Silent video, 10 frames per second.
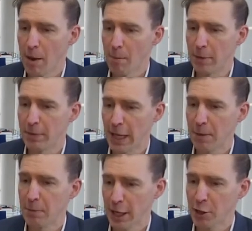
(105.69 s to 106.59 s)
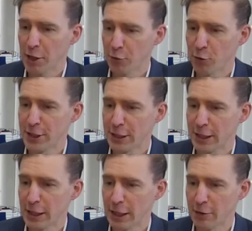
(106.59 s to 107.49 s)
But it became
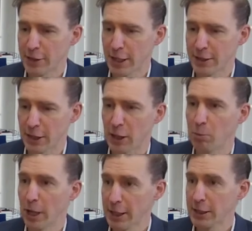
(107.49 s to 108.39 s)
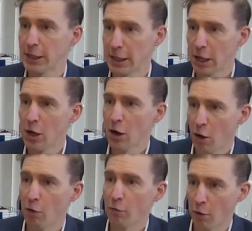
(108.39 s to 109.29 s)
increasingly clear as the complexity
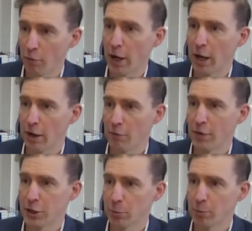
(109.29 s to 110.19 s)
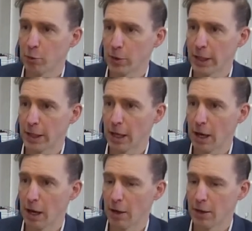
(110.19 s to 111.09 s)
of our shipbuilding
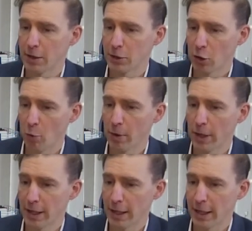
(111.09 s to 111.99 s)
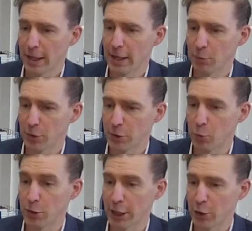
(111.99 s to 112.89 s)
scope
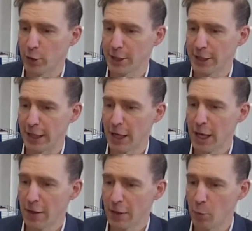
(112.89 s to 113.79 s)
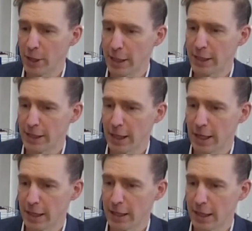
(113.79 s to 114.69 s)
was increasing, that we needed
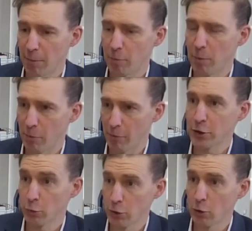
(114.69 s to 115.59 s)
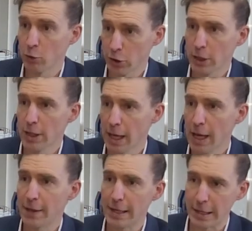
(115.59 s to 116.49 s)
a professional solution
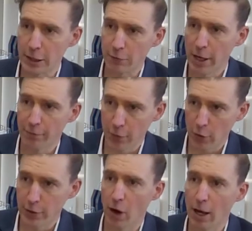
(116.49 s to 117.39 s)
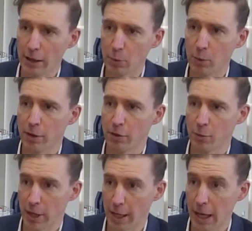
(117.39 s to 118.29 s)
that integrated very tightly with
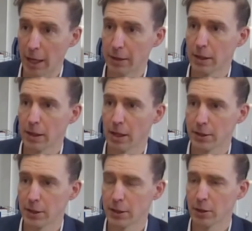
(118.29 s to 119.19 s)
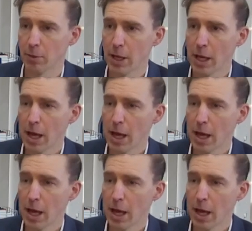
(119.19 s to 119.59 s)
that CAD system,